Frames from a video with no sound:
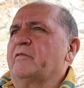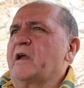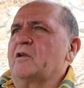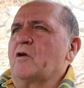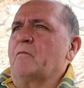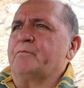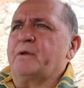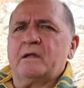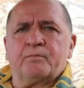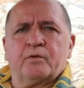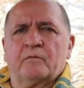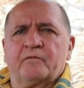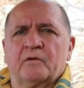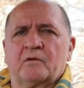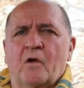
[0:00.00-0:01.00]
they're not
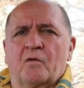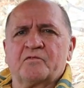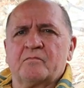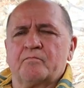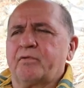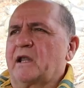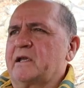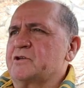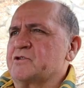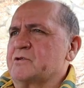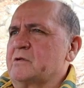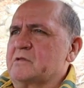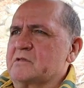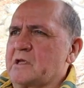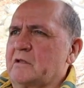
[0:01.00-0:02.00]
people for
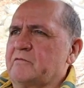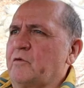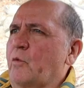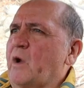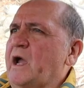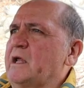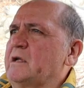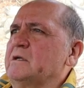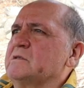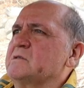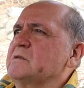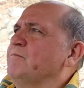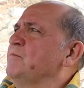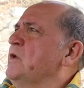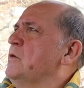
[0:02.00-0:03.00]
contemplation and self-awareness,